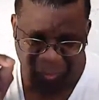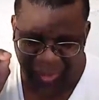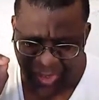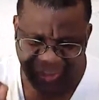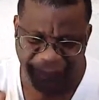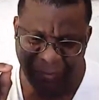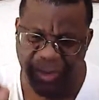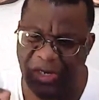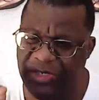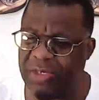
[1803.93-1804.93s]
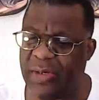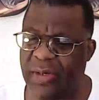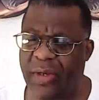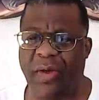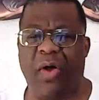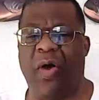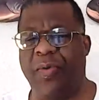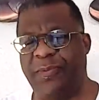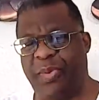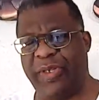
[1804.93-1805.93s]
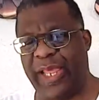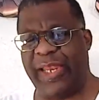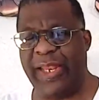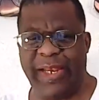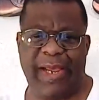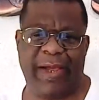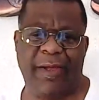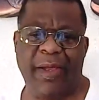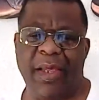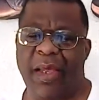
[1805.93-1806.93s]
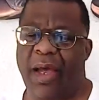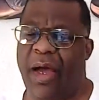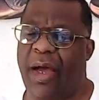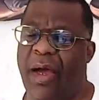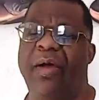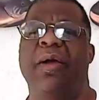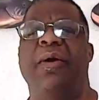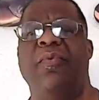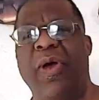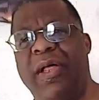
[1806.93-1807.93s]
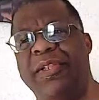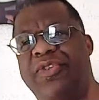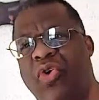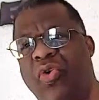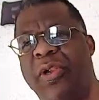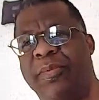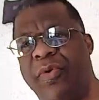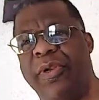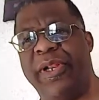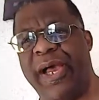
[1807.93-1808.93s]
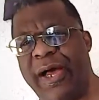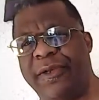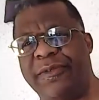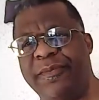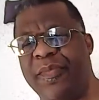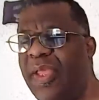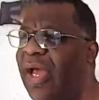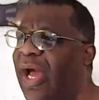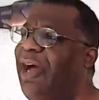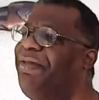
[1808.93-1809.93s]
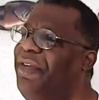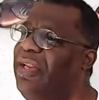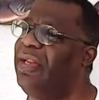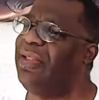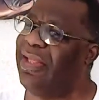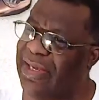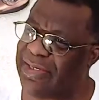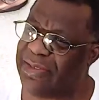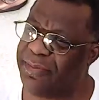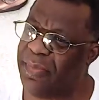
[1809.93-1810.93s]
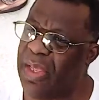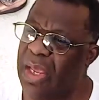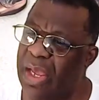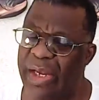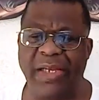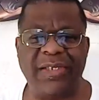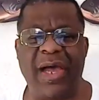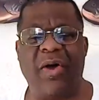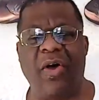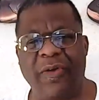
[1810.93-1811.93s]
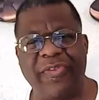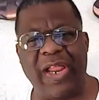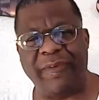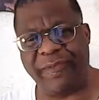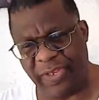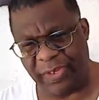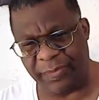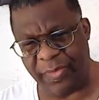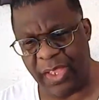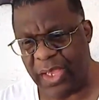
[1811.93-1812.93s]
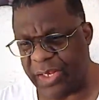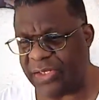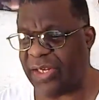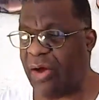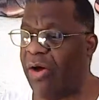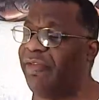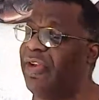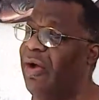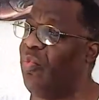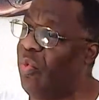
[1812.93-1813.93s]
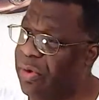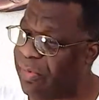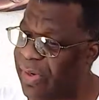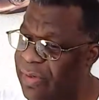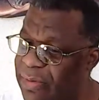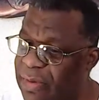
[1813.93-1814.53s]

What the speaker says: the information. Always put that in there. Well, this corn I'm growing in the house. I feed it this. And this is how often I feed it. And this is how often I water it.